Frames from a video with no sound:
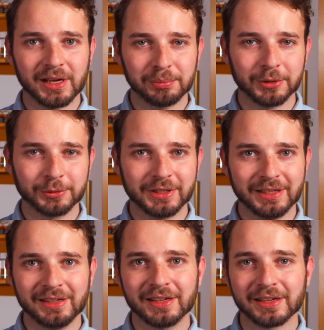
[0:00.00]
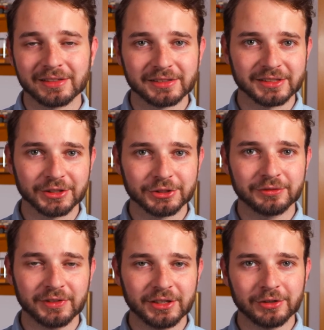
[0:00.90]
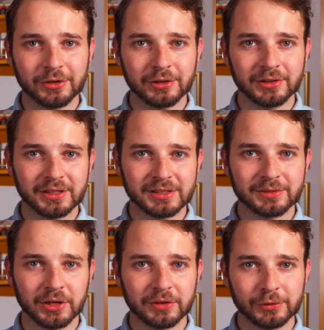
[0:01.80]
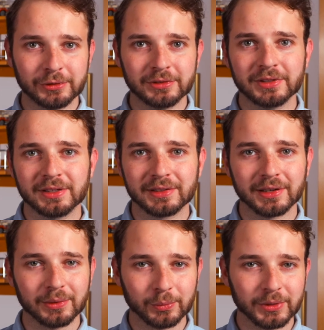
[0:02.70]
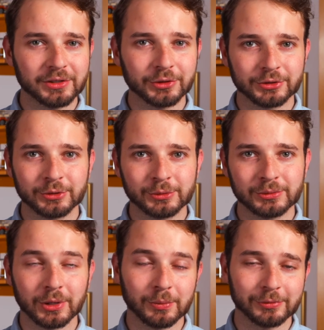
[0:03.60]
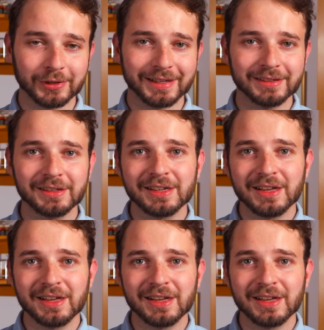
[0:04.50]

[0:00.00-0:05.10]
uploading a discussion video on this novel in a week or two, hopefully,